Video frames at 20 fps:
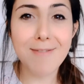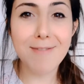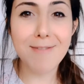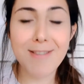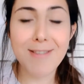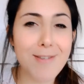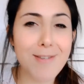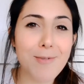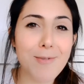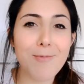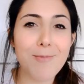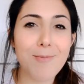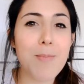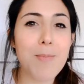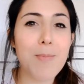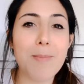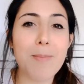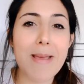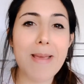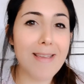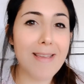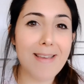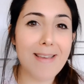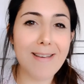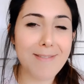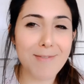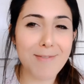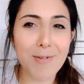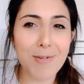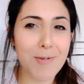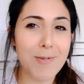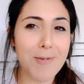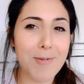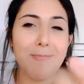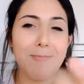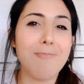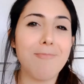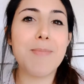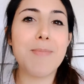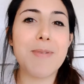silk ribbon maker, or
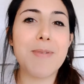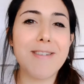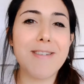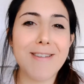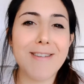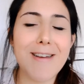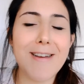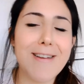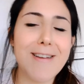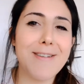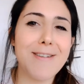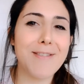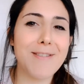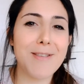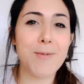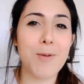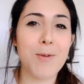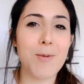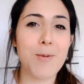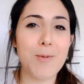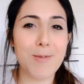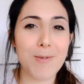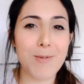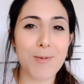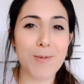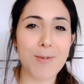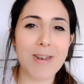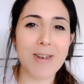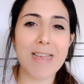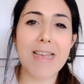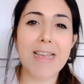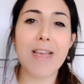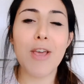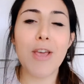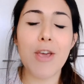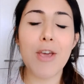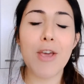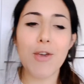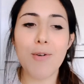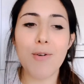ribbon dyer if that's what you want to call it,
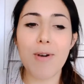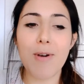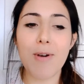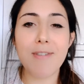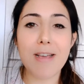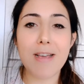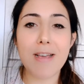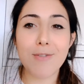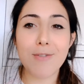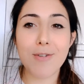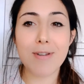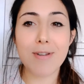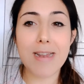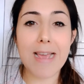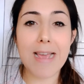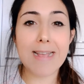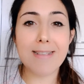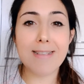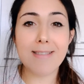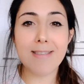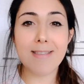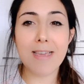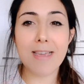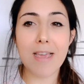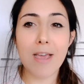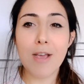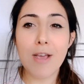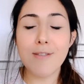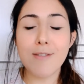who I found on Etsy.